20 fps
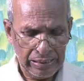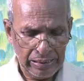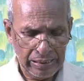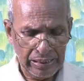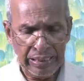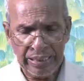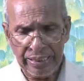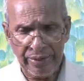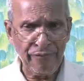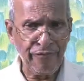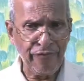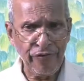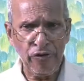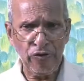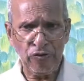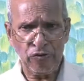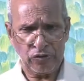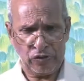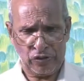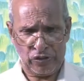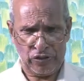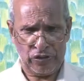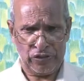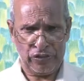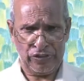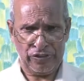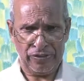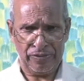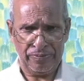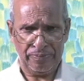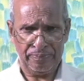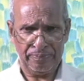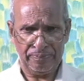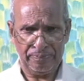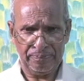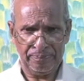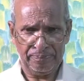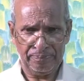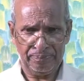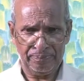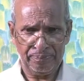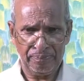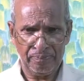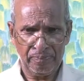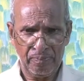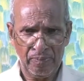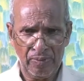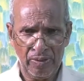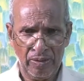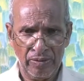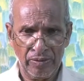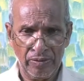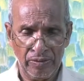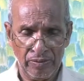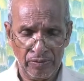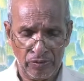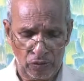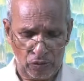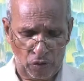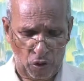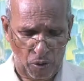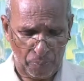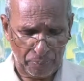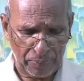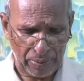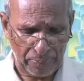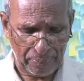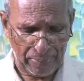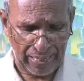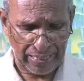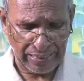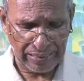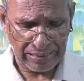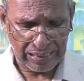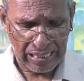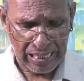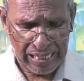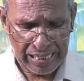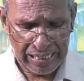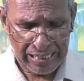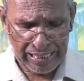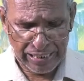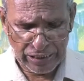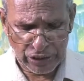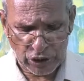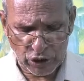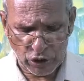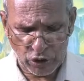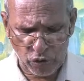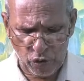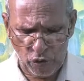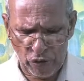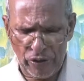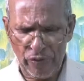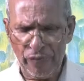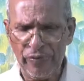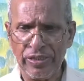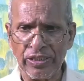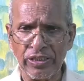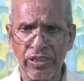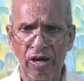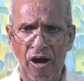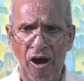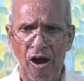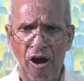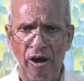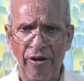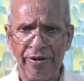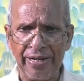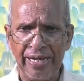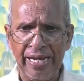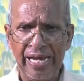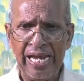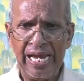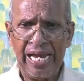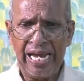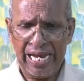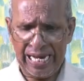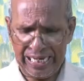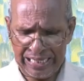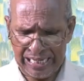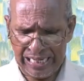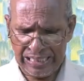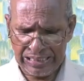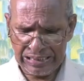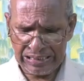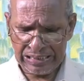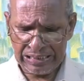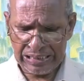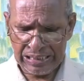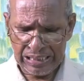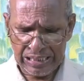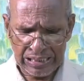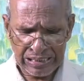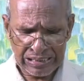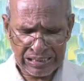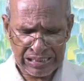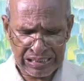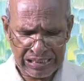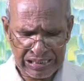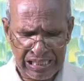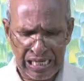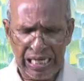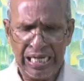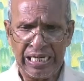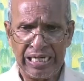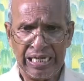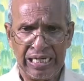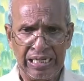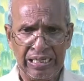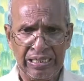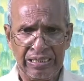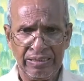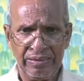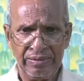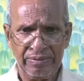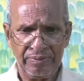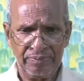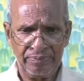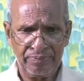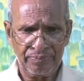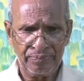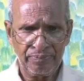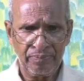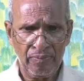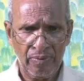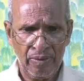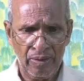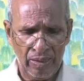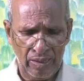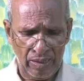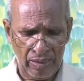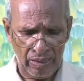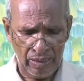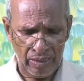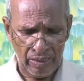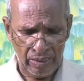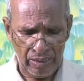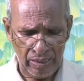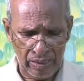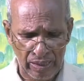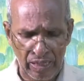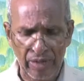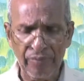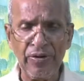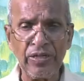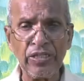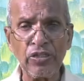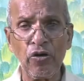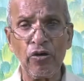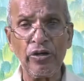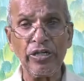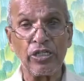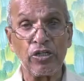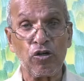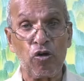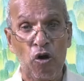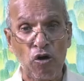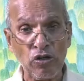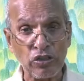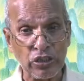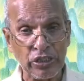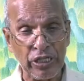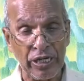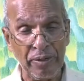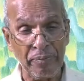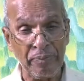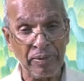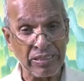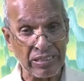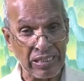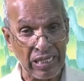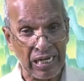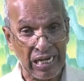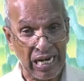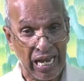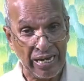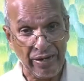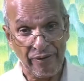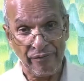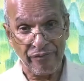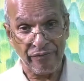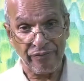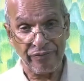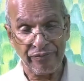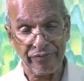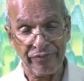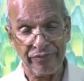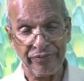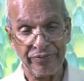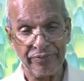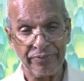He refused to compromise. He stood with God against sin, even though it cost him his life.